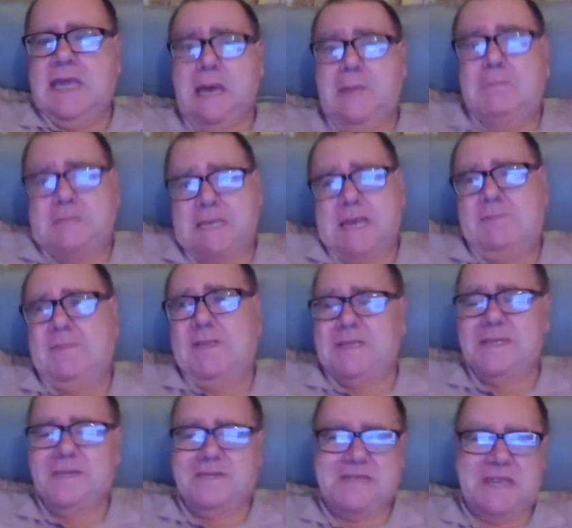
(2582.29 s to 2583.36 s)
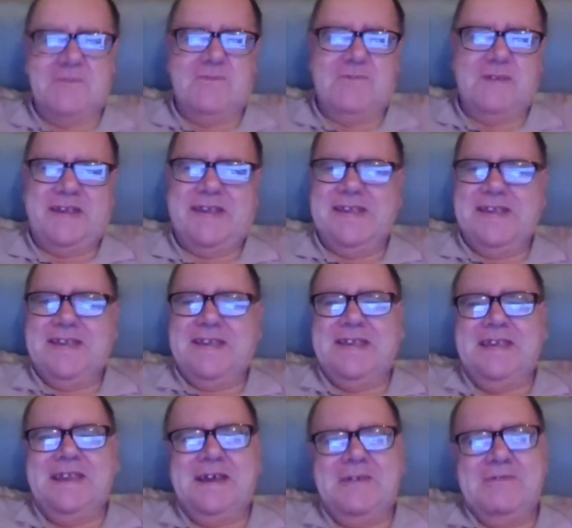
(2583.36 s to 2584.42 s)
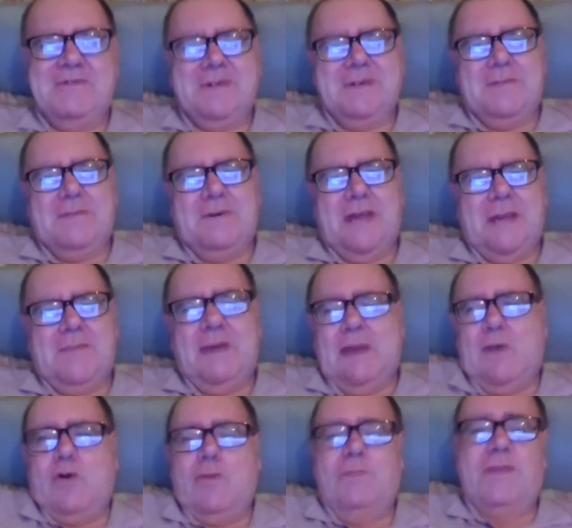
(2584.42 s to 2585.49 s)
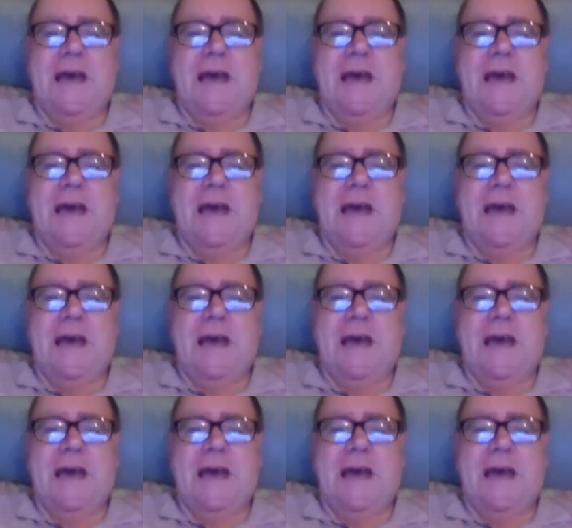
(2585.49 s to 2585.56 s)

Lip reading: I'm tempted to send for it, you know. But it may come